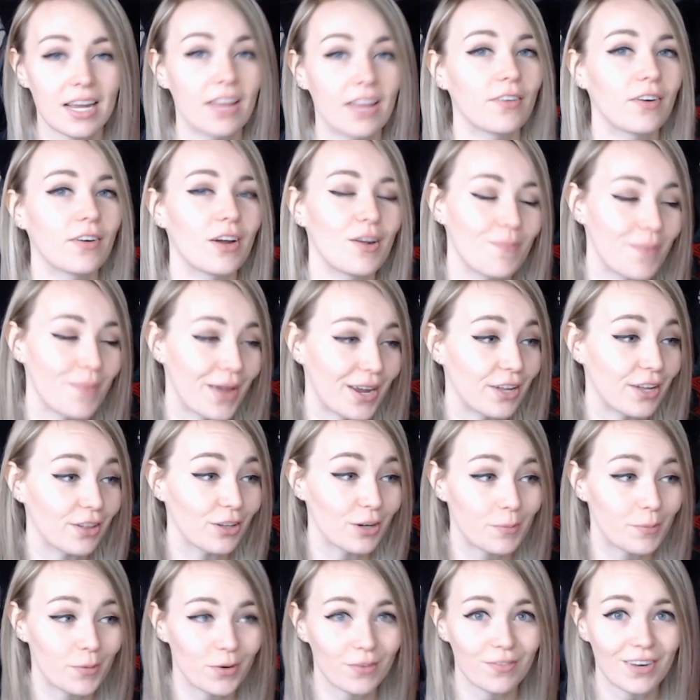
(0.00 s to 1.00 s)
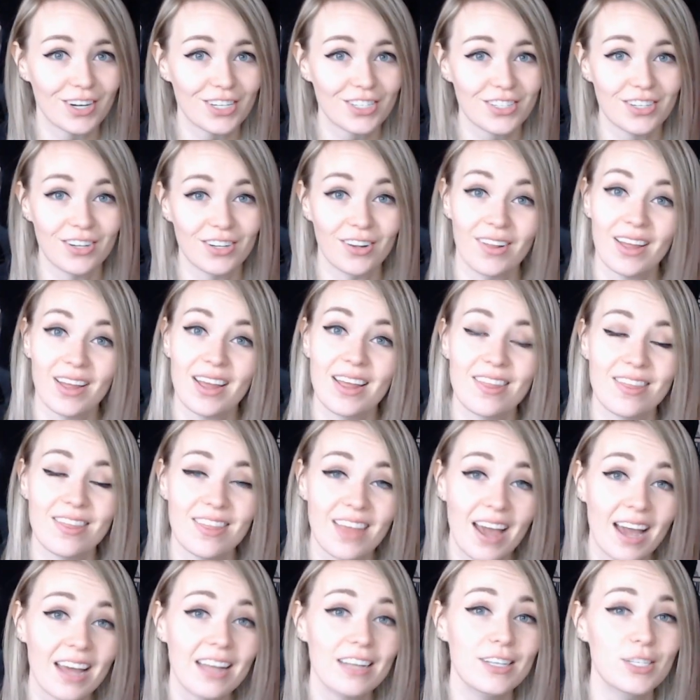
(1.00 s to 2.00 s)
and make it look professional, and
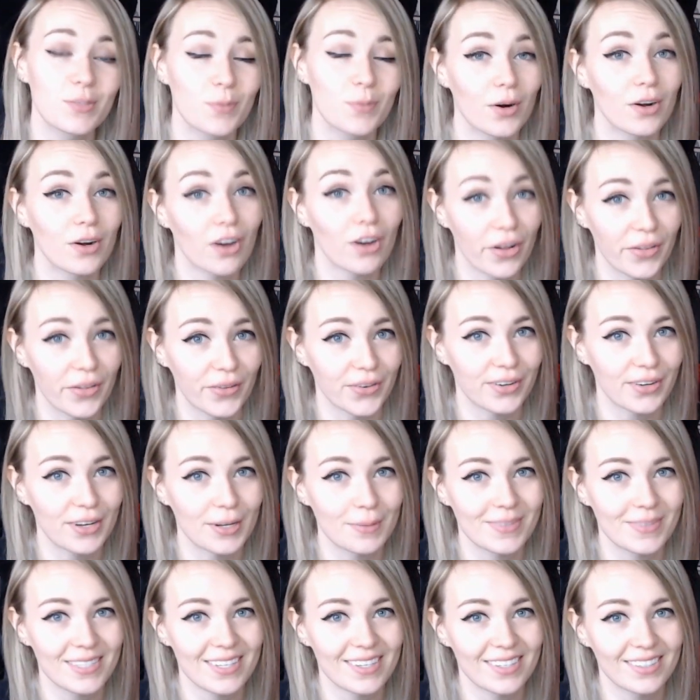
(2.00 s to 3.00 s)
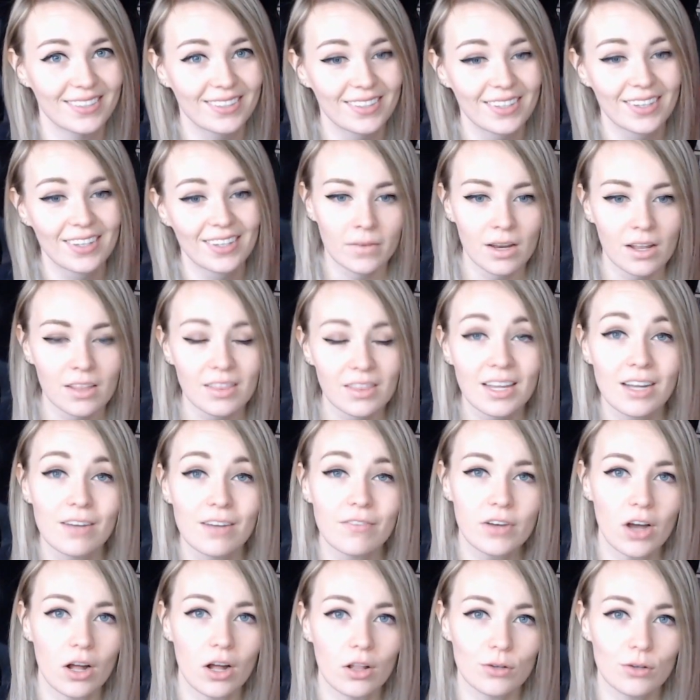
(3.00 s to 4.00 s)
that is where color comes in. Think
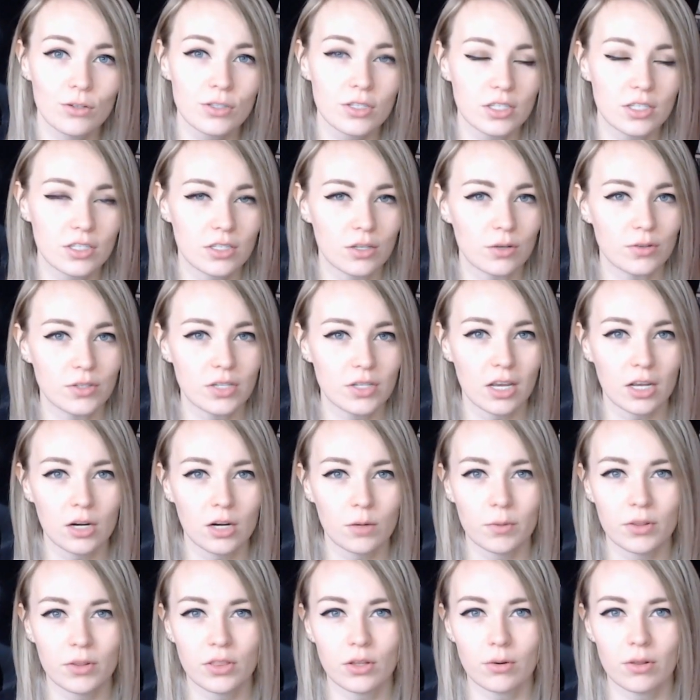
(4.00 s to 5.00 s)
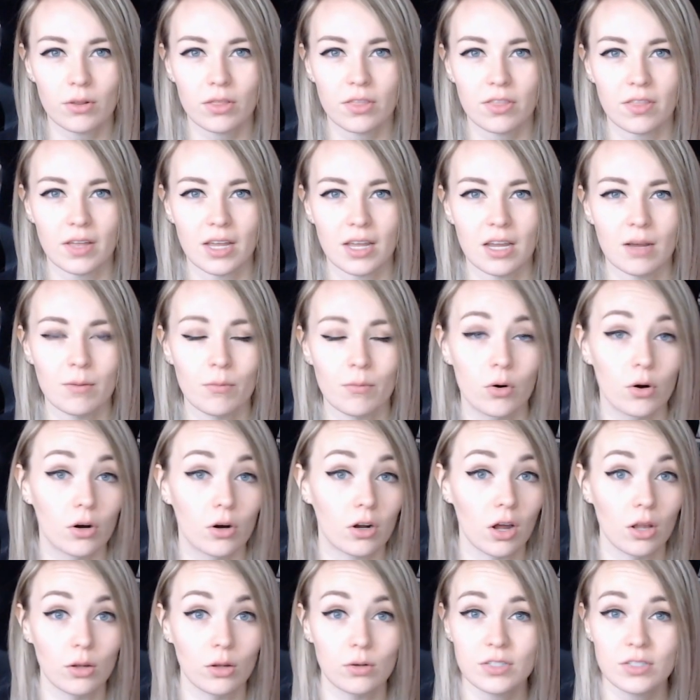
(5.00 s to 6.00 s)
of colors associated with your theme or
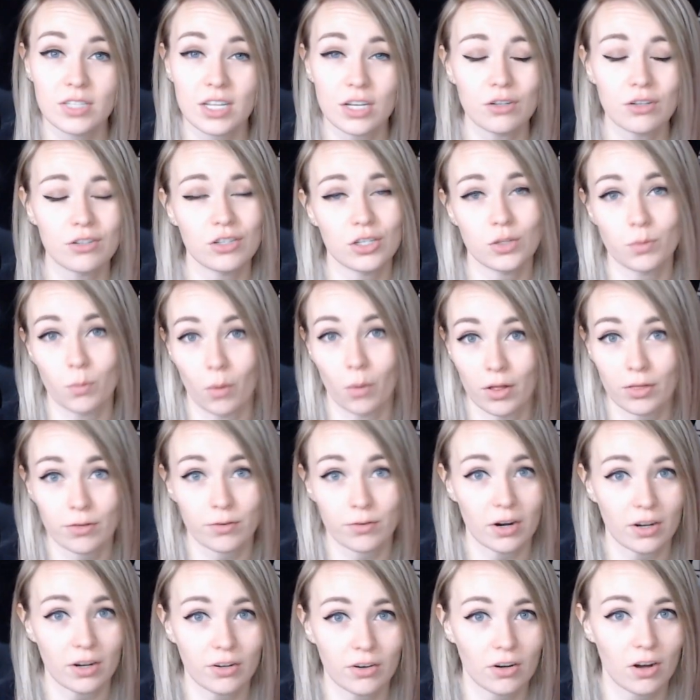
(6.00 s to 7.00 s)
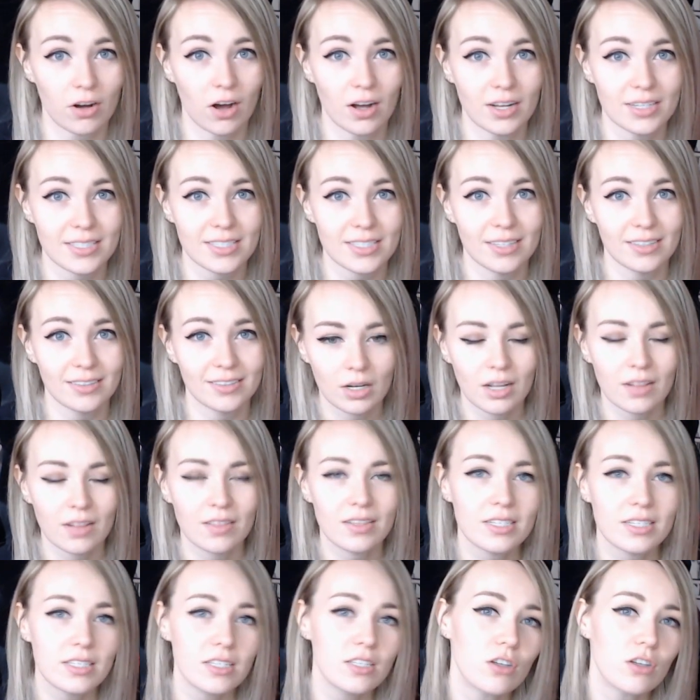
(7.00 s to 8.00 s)
colors that you just want throughout your content.
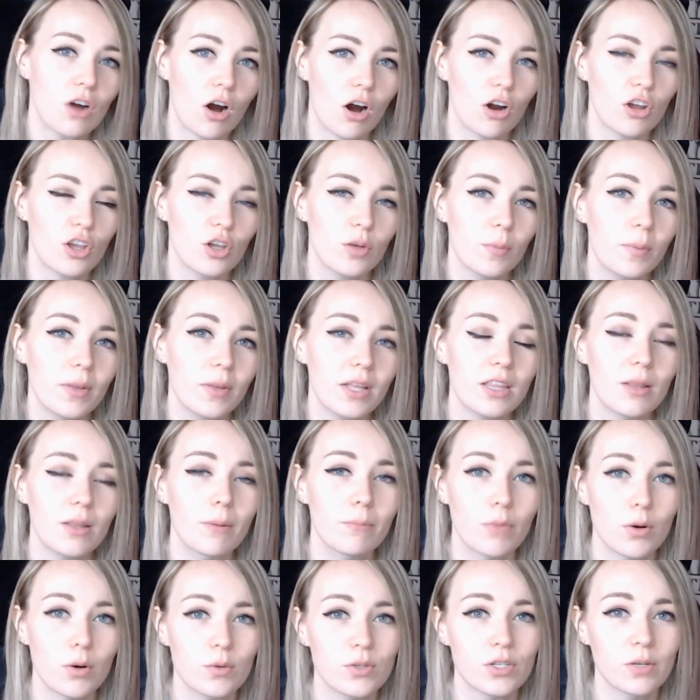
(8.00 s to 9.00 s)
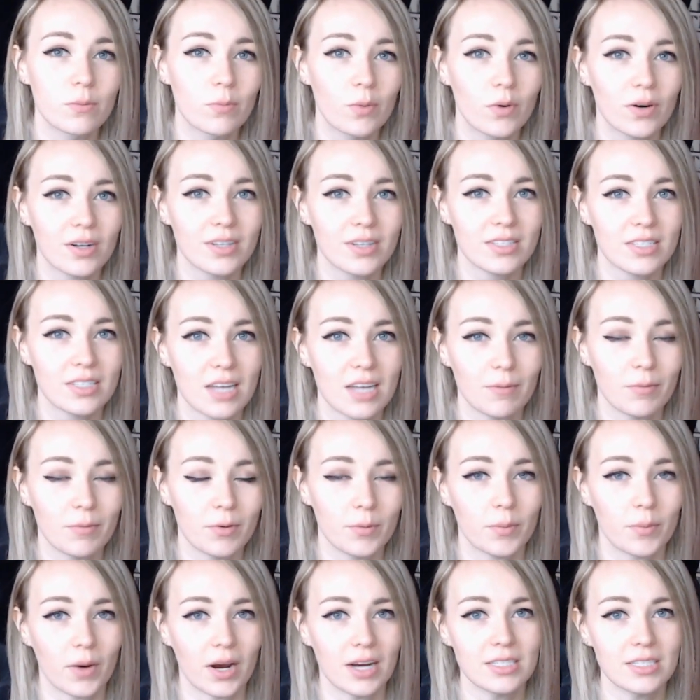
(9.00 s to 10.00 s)
This is arguably the most important step
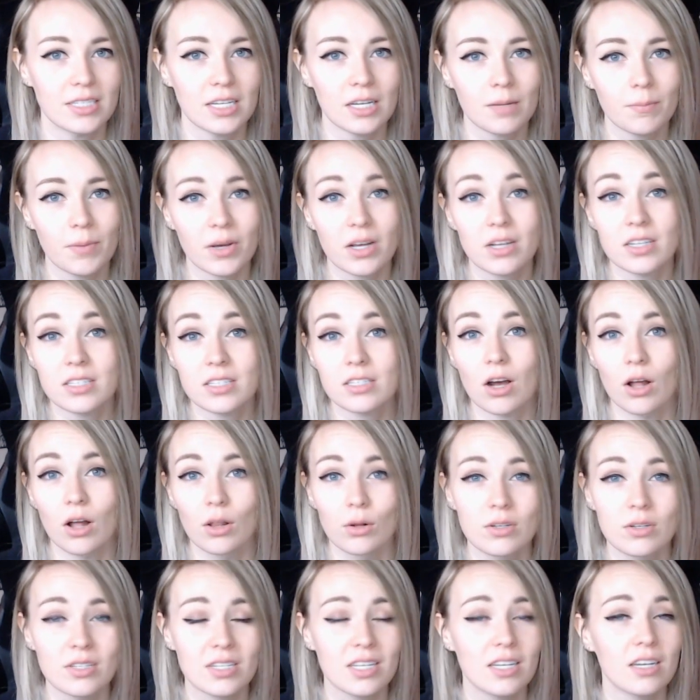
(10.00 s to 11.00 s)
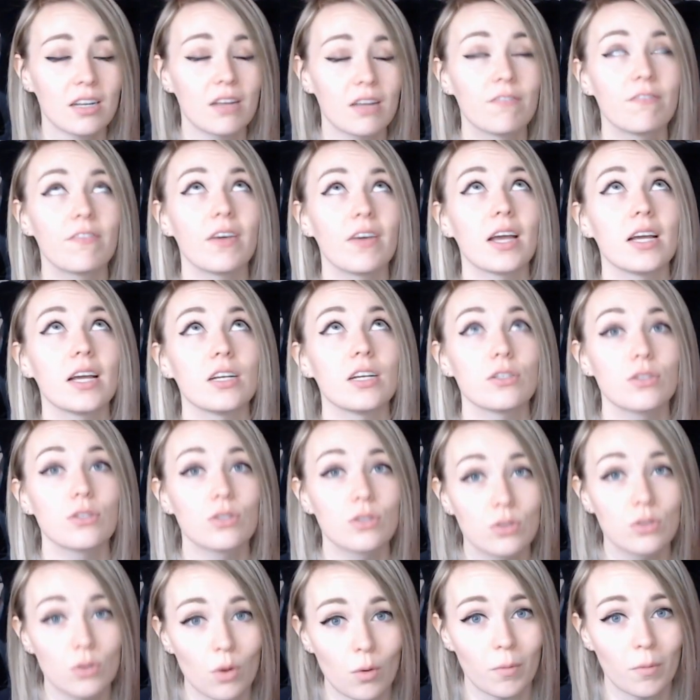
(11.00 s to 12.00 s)
of branding because colors can convey
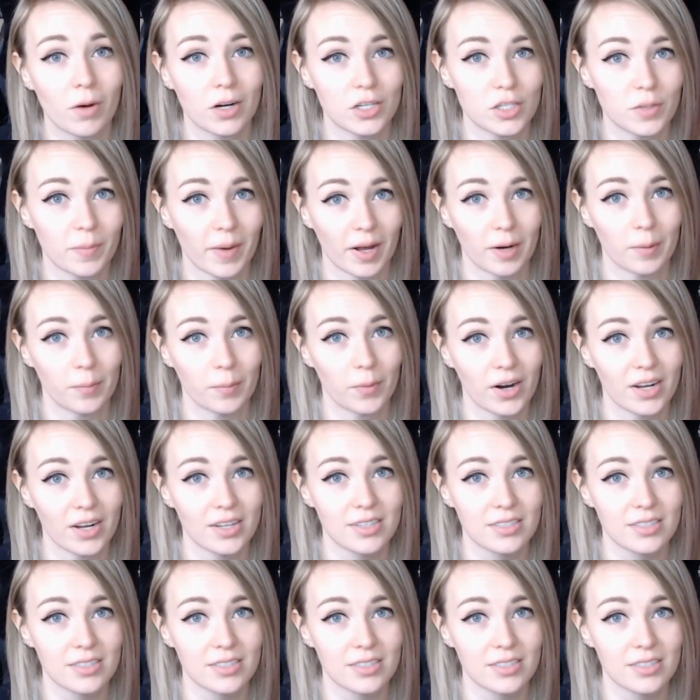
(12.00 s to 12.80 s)
so much about a brand.